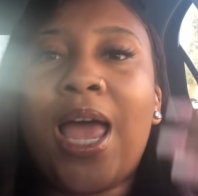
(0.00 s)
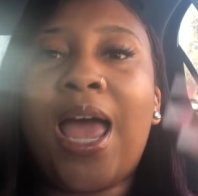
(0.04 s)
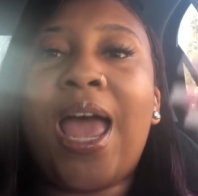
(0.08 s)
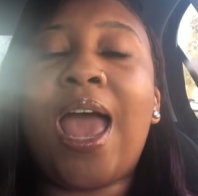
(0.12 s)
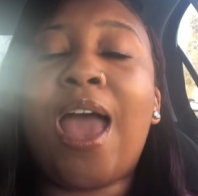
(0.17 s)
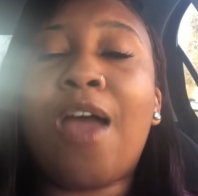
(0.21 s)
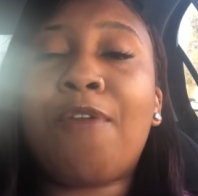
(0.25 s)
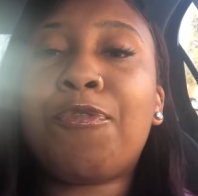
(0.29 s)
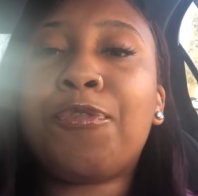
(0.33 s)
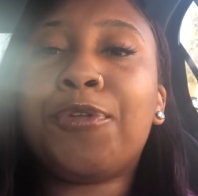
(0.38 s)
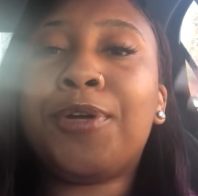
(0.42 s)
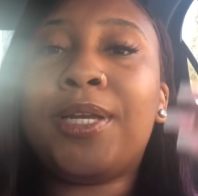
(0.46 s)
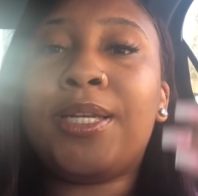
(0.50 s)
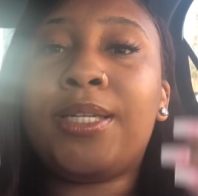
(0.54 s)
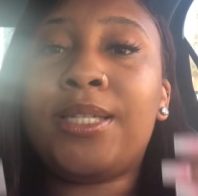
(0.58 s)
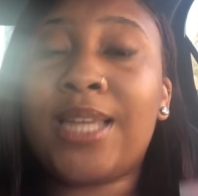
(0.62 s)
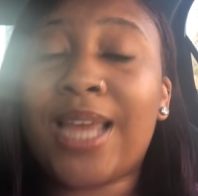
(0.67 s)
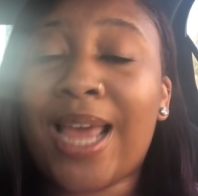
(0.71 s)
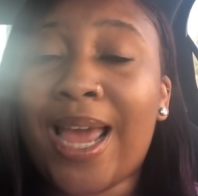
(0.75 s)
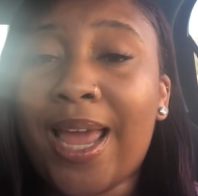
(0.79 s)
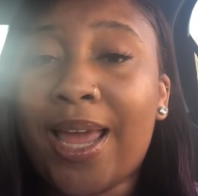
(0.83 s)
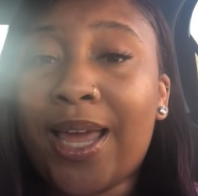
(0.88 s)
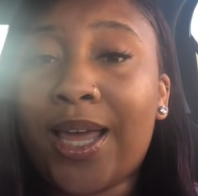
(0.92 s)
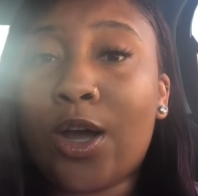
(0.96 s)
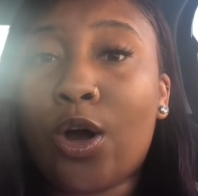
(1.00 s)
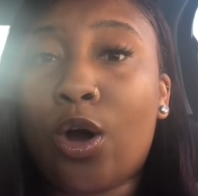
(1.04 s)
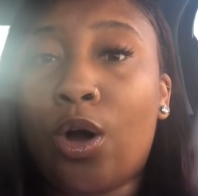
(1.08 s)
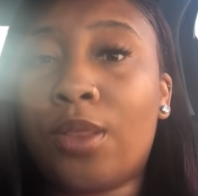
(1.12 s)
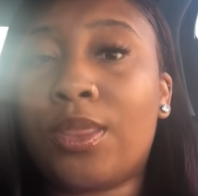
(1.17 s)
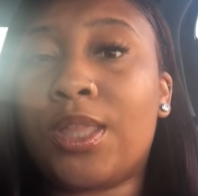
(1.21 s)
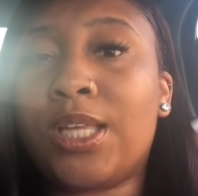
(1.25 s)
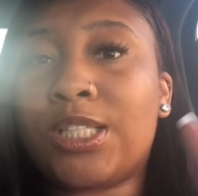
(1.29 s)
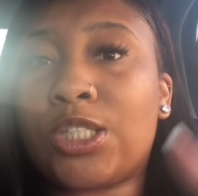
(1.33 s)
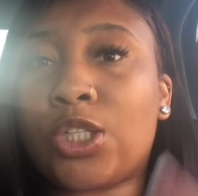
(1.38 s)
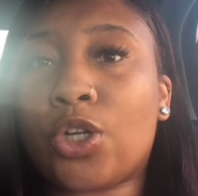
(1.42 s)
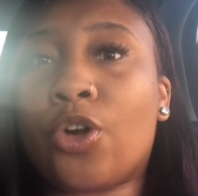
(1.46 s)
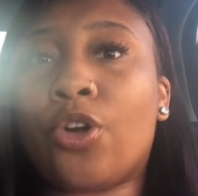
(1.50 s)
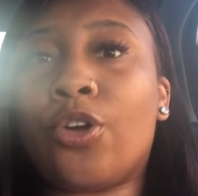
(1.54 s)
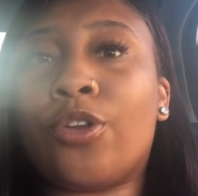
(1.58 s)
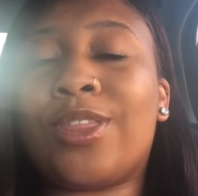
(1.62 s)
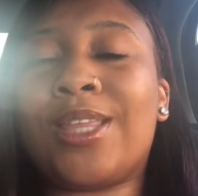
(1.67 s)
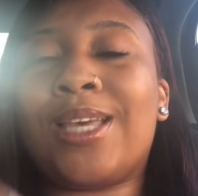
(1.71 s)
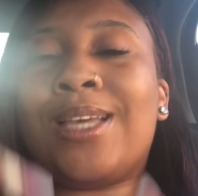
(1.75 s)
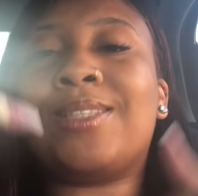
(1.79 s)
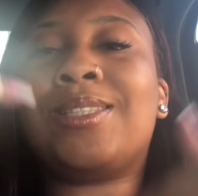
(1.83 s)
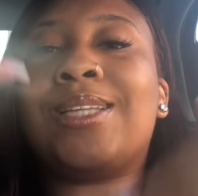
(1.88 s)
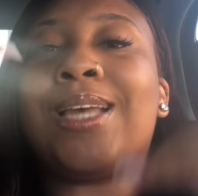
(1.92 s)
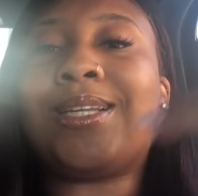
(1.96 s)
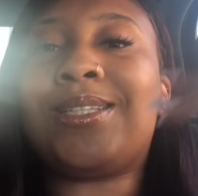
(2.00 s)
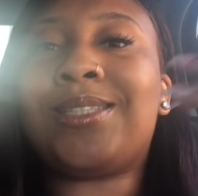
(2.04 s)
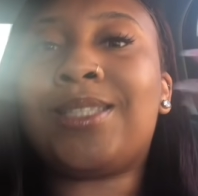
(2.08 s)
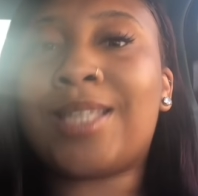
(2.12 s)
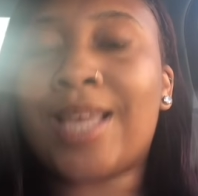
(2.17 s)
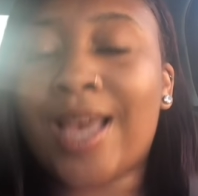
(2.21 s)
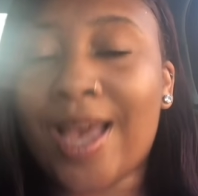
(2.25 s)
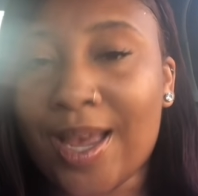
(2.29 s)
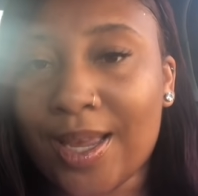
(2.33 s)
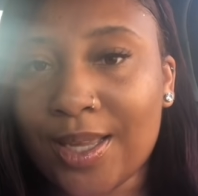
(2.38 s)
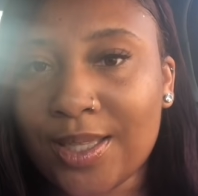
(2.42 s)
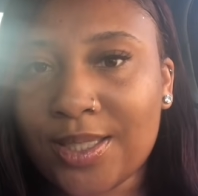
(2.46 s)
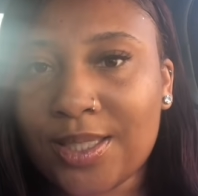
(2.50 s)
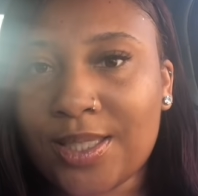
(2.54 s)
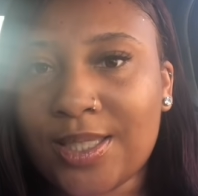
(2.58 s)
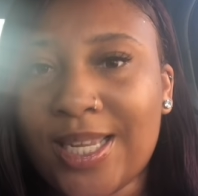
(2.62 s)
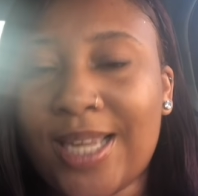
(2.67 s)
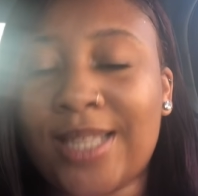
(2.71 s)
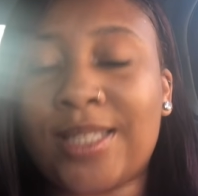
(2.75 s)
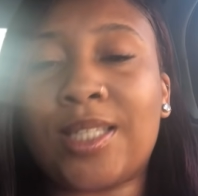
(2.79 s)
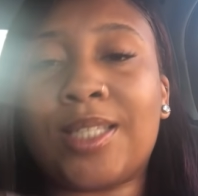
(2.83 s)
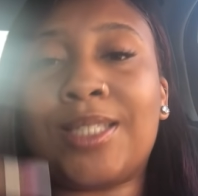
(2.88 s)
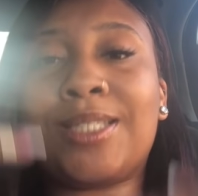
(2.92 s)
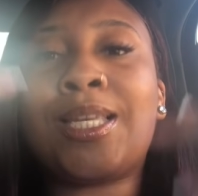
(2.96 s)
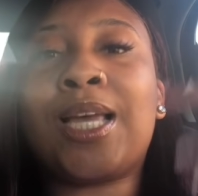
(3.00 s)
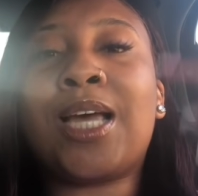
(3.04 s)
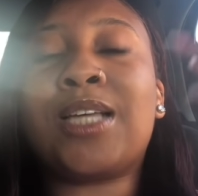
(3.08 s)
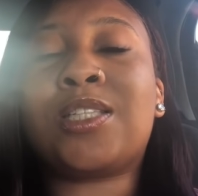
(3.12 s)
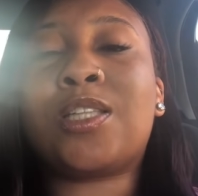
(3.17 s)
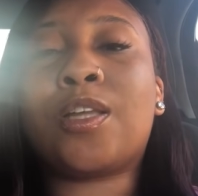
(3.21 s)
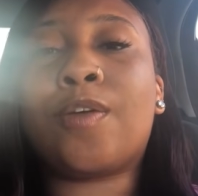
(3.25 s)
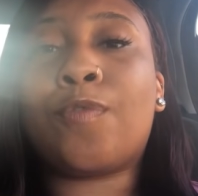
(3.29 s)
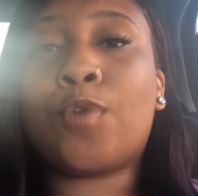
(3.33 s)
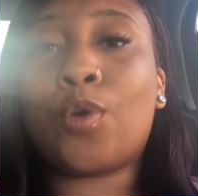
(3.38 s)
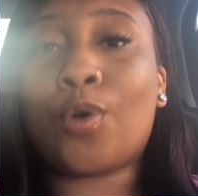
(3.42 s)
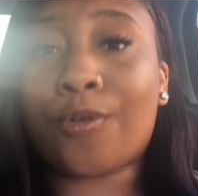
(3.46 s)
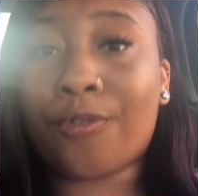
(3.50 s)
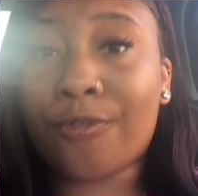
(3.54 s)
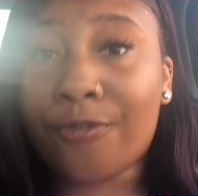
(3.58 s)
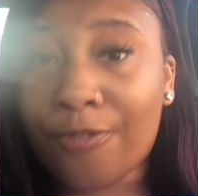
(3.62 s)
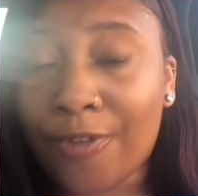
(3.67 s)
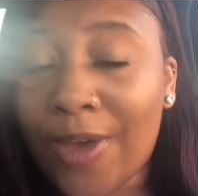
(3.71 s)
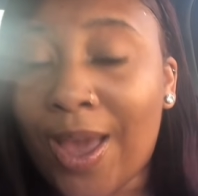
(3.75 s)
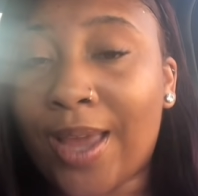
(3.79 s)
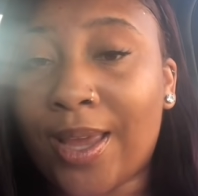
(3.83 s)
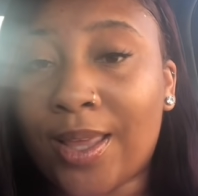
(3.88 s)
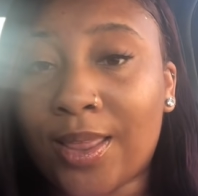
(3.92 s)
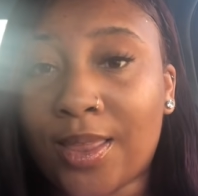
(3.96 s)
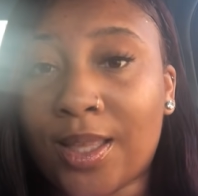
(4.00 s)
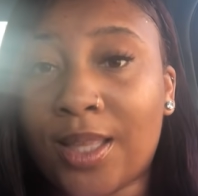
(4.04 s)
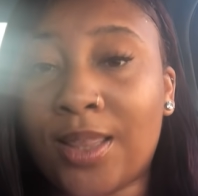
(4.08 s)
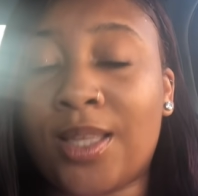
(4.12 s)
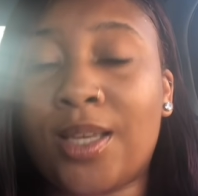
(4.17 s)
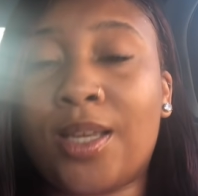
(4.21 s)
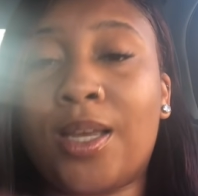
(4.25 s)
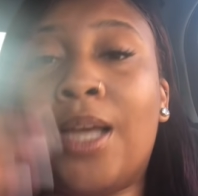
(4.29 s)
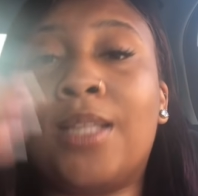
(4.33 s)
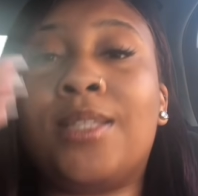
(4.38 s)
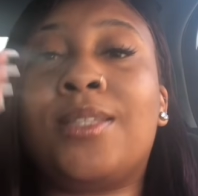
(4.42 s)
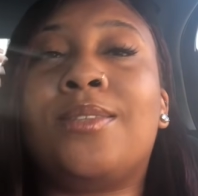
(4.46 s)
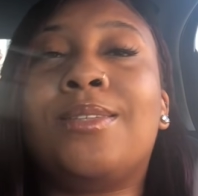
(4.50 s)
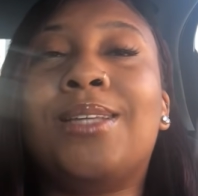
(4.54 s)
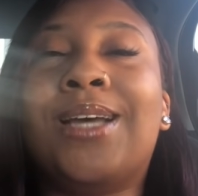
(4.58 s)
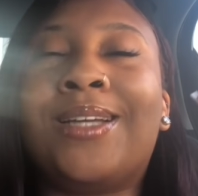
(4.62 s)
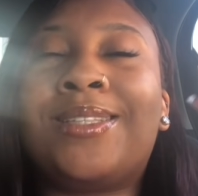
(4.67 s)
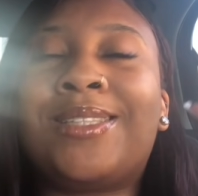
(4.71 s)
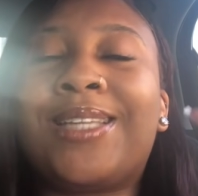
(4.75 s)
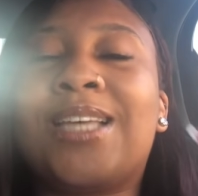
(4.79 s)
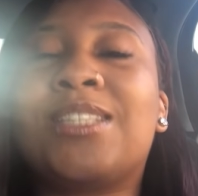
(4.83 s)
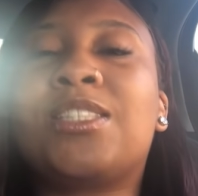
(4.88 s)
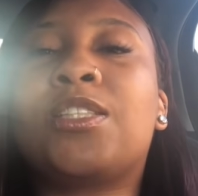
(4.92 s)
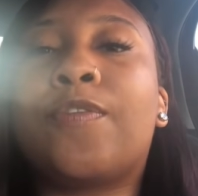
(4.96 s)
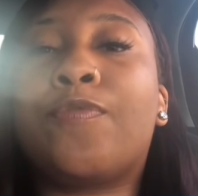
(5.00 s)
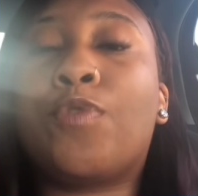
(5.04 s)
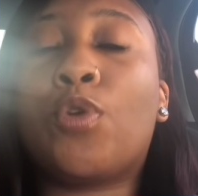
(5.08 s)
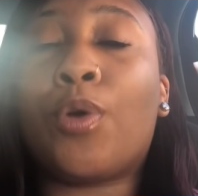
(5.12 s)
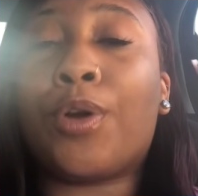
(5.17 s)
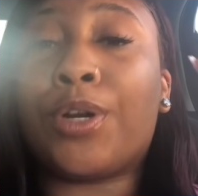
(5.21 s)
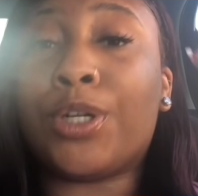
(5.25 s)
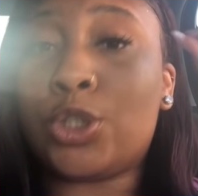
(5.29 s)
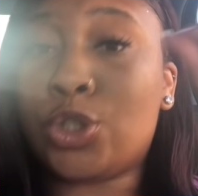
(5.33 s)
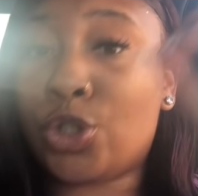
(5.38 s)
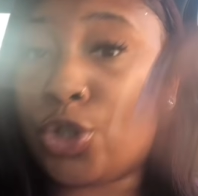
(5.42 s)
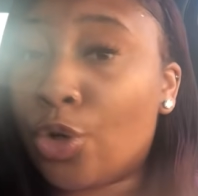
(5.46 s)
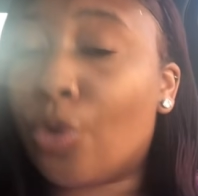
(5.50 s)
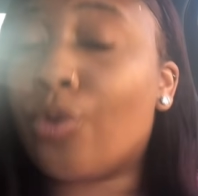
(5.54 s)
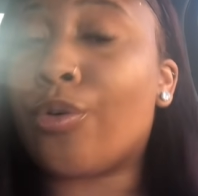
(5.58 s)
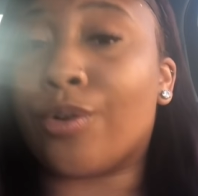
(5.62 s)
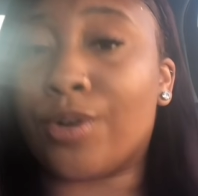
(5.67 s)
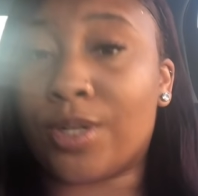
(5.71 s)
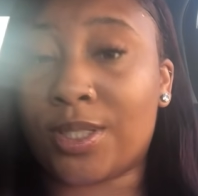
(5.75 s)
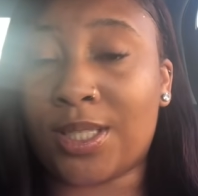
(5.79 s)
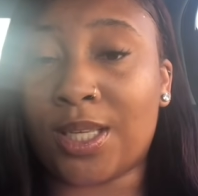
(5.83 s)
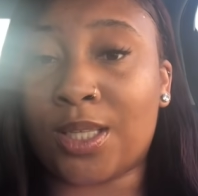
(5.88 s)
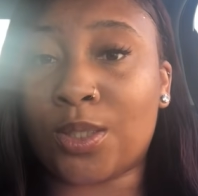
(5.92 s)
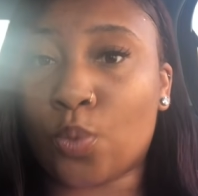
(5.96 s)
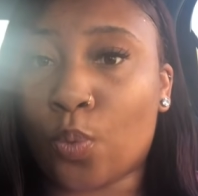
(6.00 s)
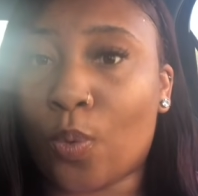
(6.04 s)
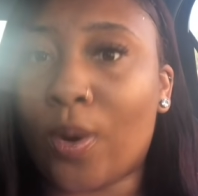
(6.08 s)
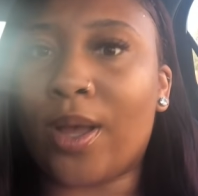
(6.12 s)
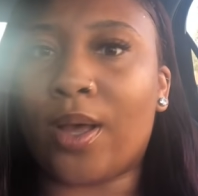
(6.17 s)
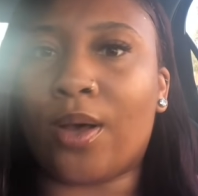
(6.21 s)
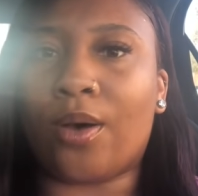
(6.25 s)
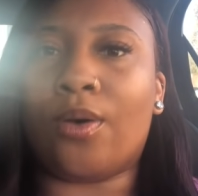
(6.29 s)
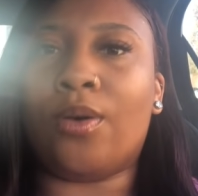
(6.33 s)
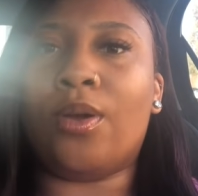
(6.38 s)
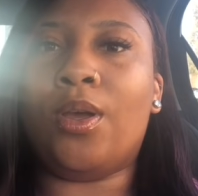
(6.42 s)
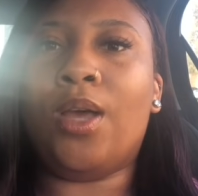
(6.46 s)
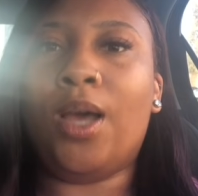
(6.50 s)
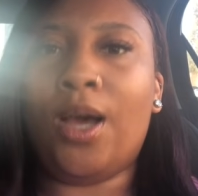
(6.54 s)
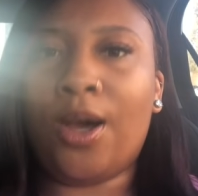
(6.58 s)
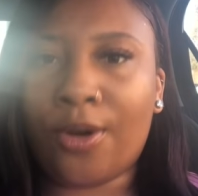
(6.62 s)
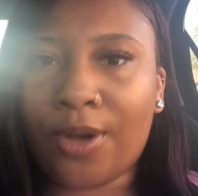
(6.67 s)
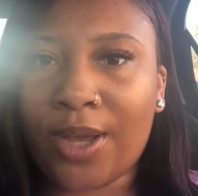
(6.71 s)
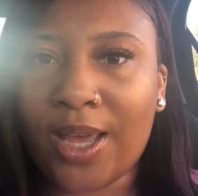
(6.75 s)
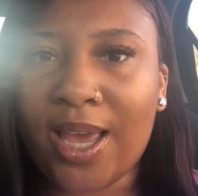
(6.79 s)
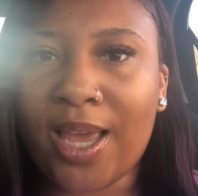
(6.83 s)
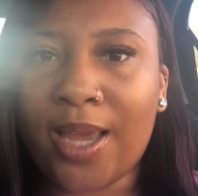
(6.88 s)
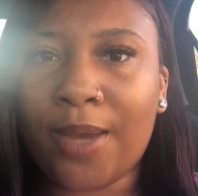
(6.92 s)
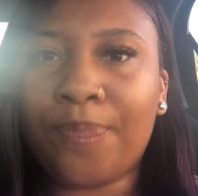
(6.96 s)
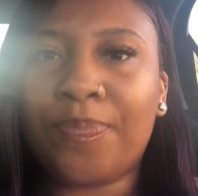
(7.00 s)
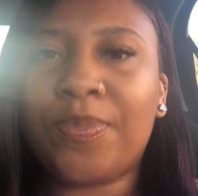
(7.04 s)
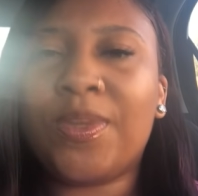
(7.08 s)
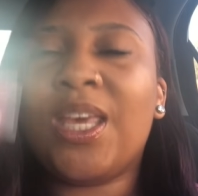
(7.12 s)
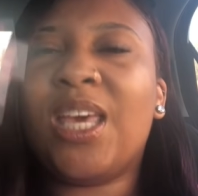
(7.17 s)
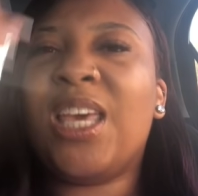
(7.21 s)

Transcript: Every day on this earth is a test. It's a test of your faith, the, a, a, test of your endurance as well, okay?